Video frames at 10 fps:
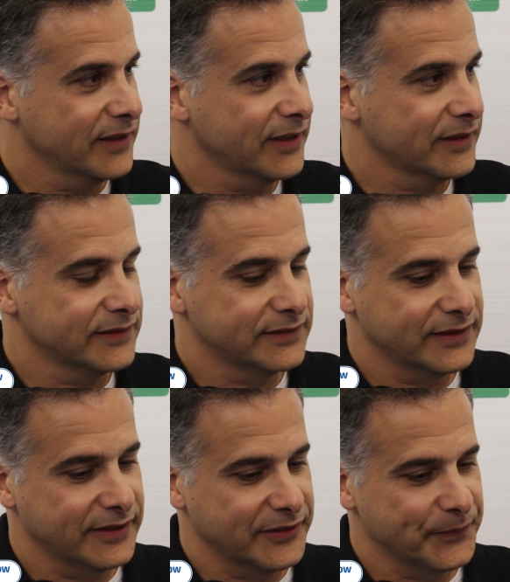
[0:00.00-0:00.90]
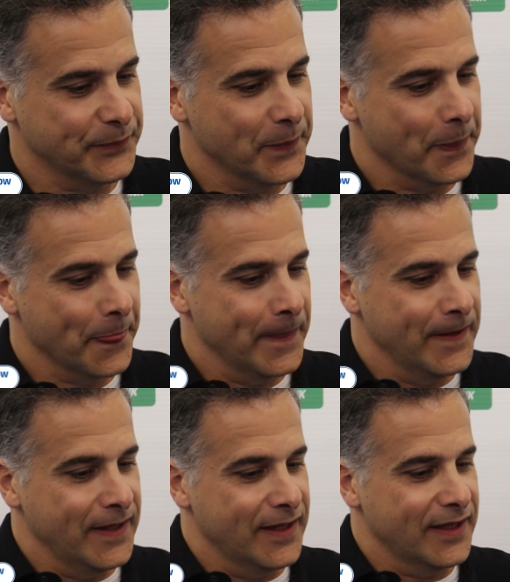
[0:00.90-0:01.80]
And
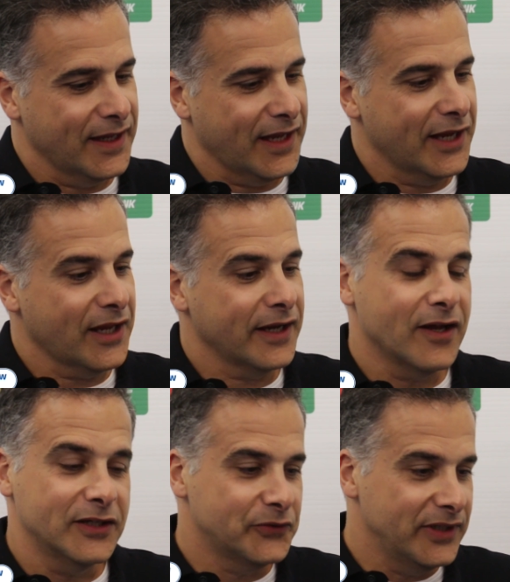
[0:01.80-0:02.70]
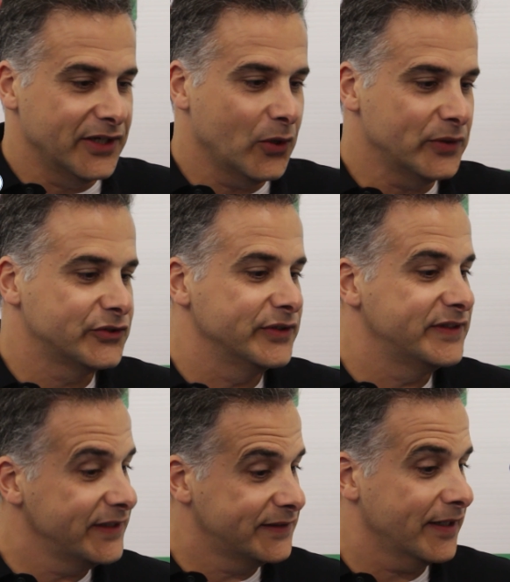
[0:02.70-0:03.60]
I can't really go into
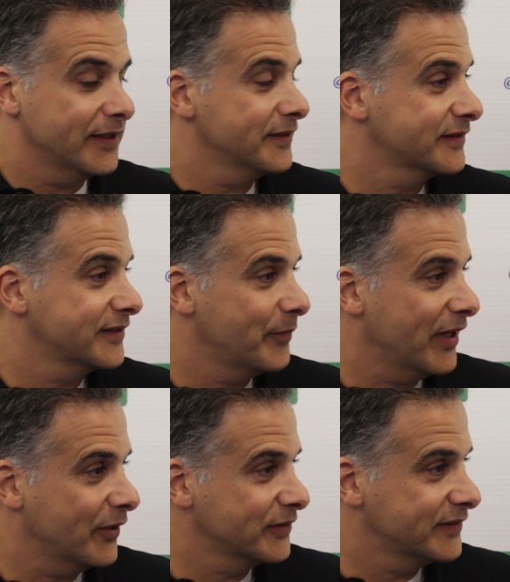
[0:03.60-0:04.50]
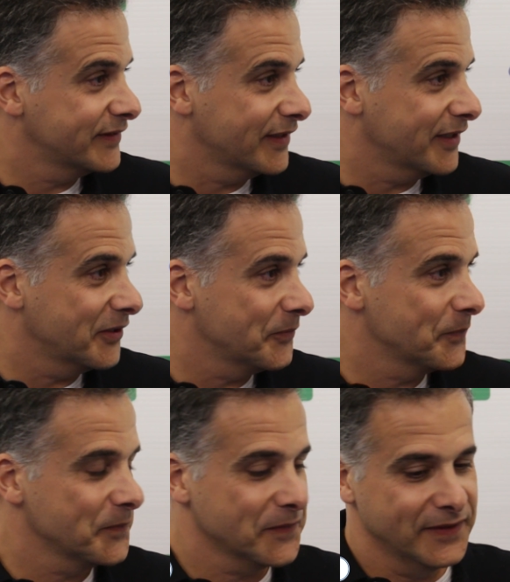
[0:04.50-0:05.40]
details about
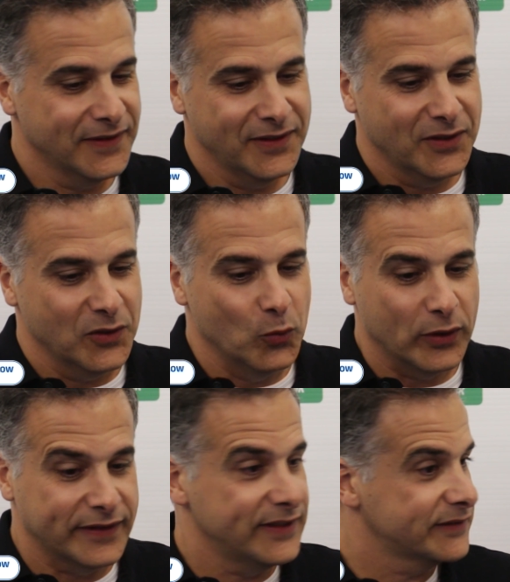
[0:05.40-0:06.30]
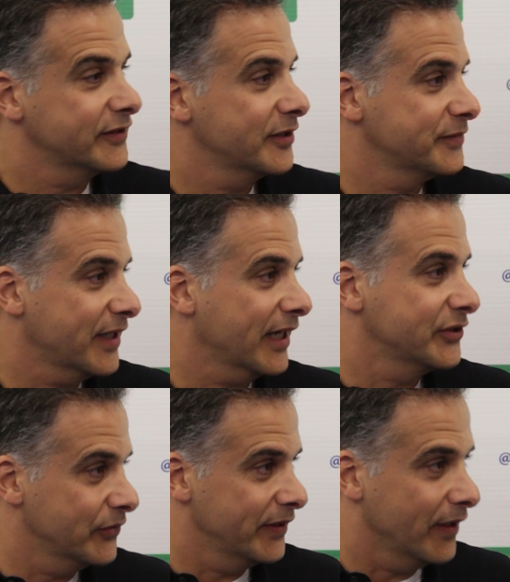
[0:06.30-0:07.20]
what these terms
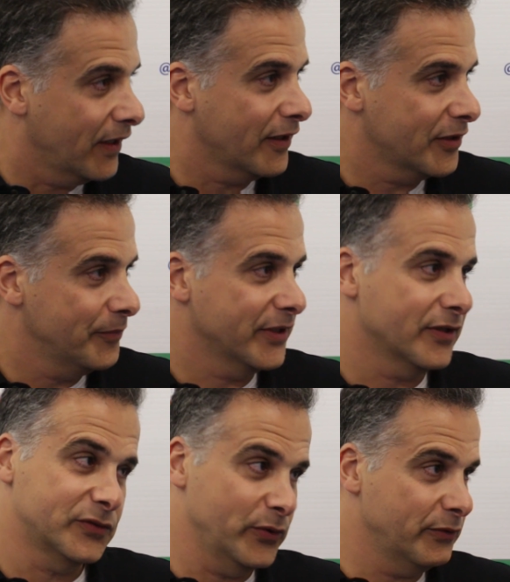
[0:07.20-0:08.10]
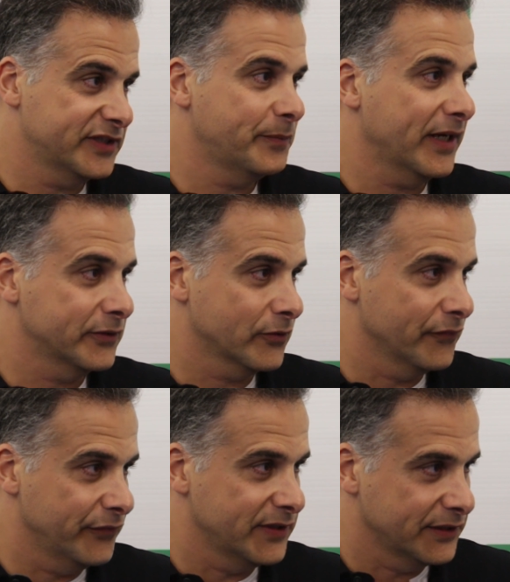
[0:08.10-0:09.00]
actually are, because we respect
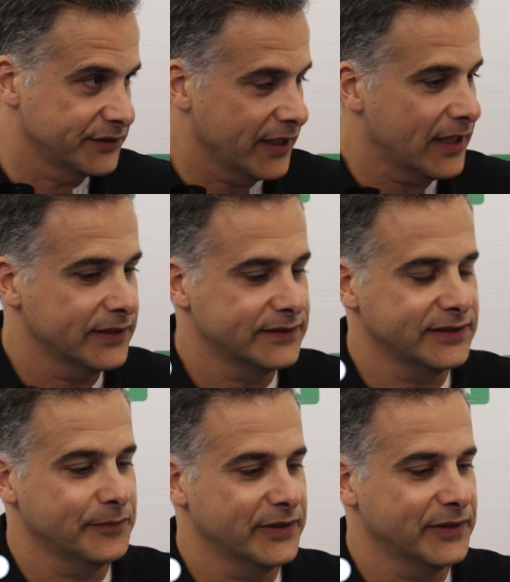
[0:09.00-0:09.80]
confidentiality.